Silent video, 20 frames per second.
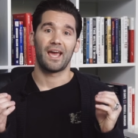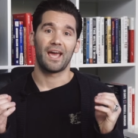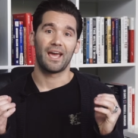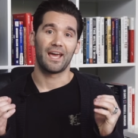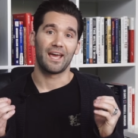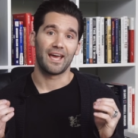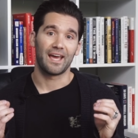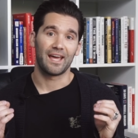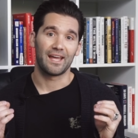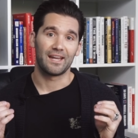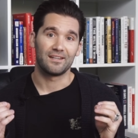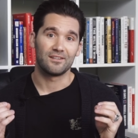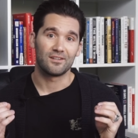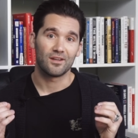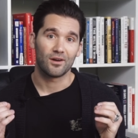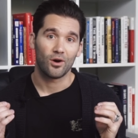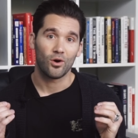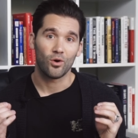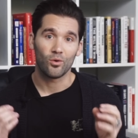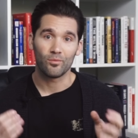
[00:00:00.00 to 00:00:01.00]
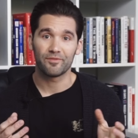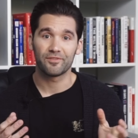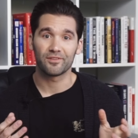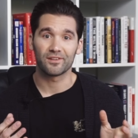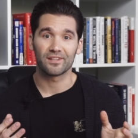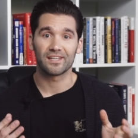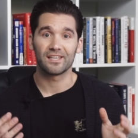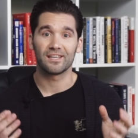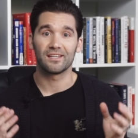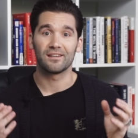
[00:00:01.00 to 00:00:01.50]
and
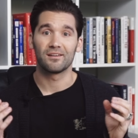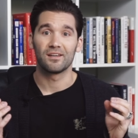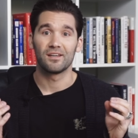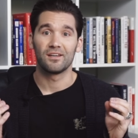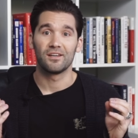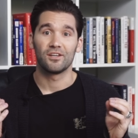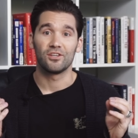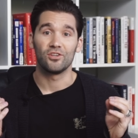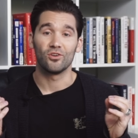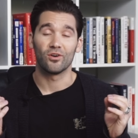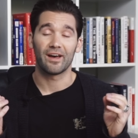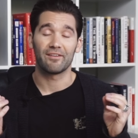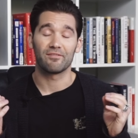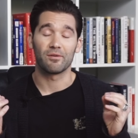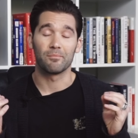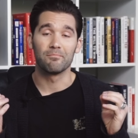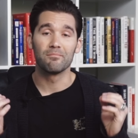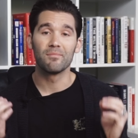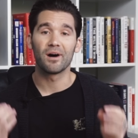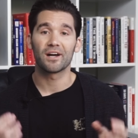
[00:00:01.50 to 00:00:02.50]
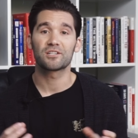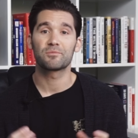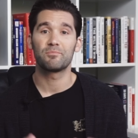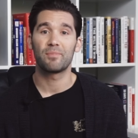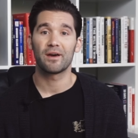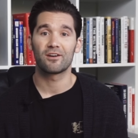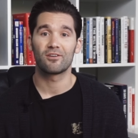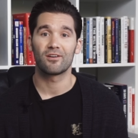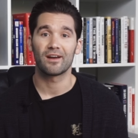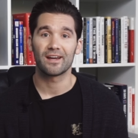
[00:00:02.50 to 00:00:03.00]
hopefully you'll have a much
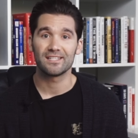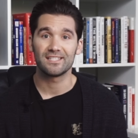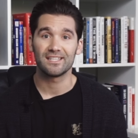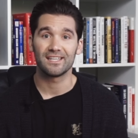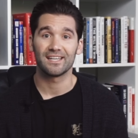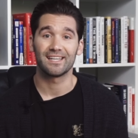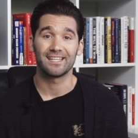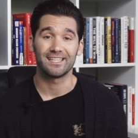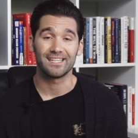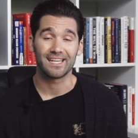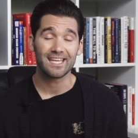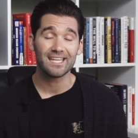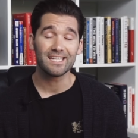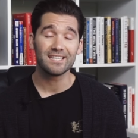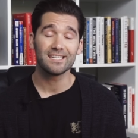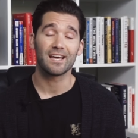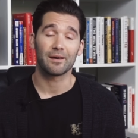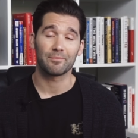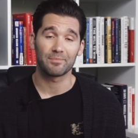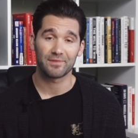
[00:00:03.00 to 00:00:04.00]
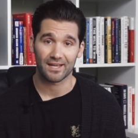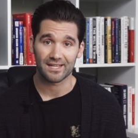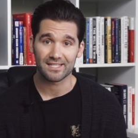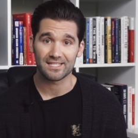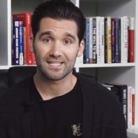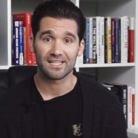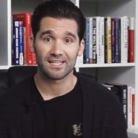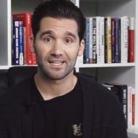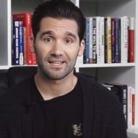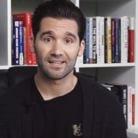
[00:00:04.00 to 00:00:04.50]
better idea, an in-depth
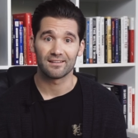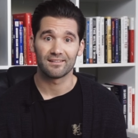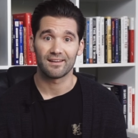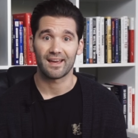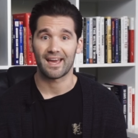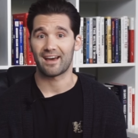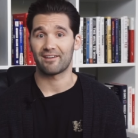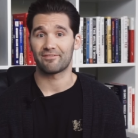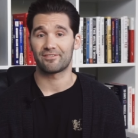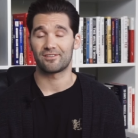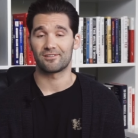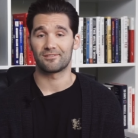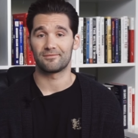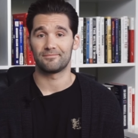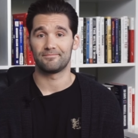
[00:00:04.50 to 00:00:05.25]
idea after.